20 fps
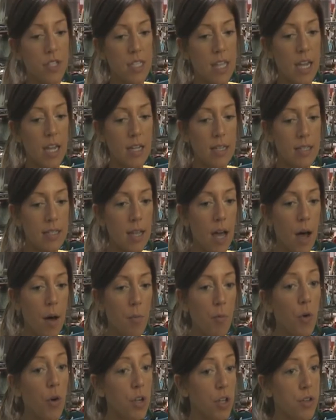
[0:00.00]
things,
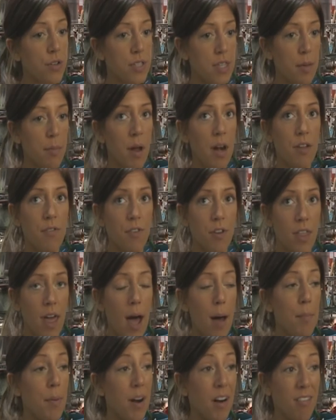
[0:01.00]
we'll use the money for
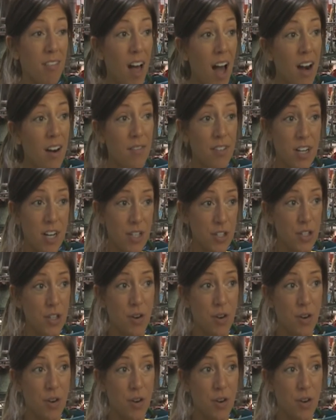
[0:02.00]
that, but a lot of it is